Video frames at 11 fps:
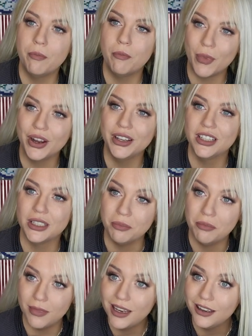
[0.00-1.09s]
reminds
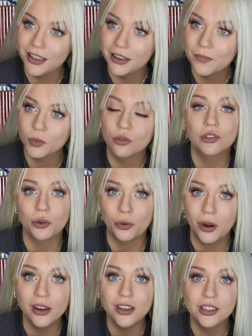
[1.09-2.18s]
me of
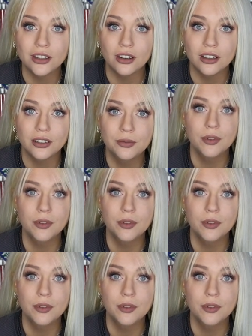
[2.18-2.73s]
Crystar.